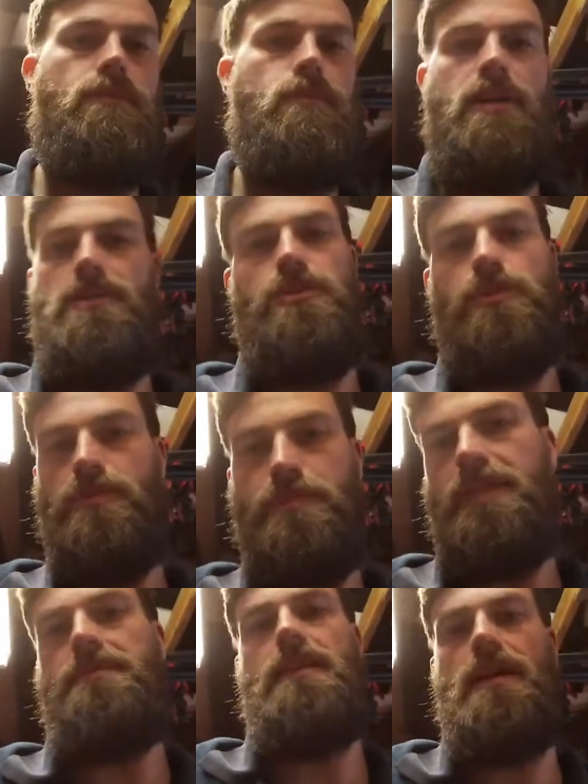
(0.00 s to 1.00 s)
when it's all
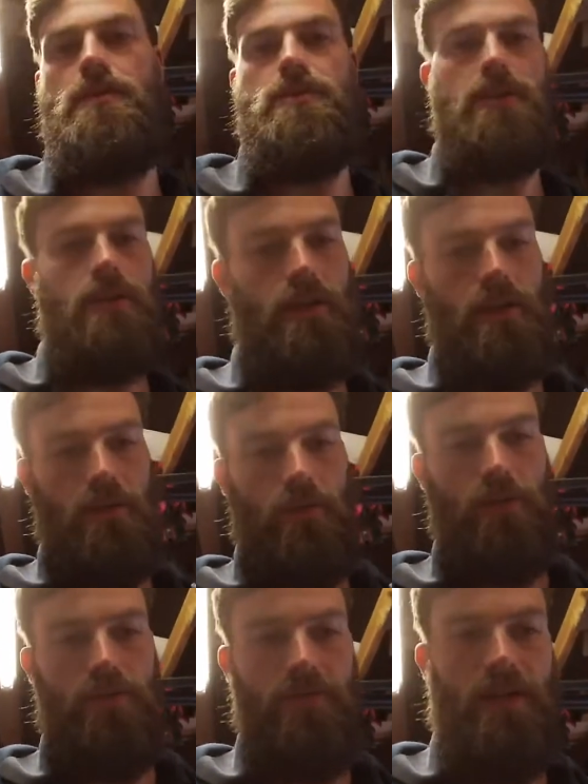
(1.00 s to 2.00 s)
spinning around
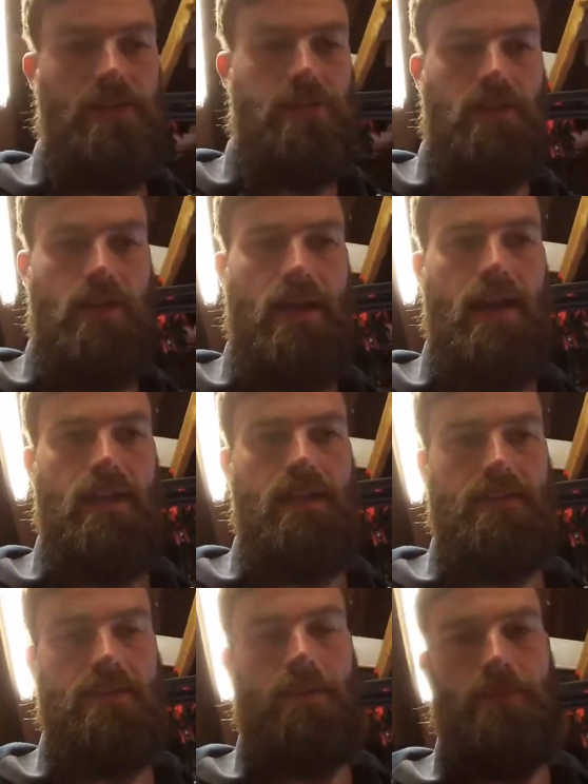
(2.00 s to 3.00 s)
with a flashing light at
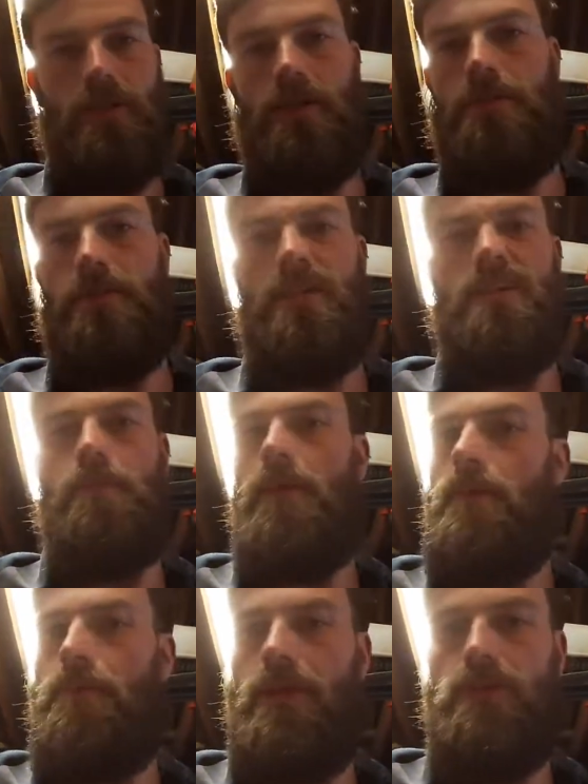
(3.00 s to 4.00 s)
it, sometimes it can be
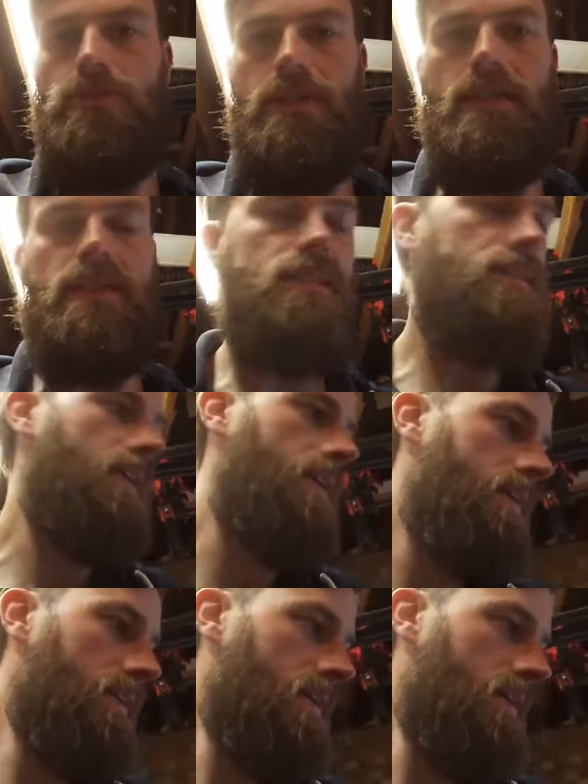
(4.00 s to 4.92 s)
a bit tricky to see.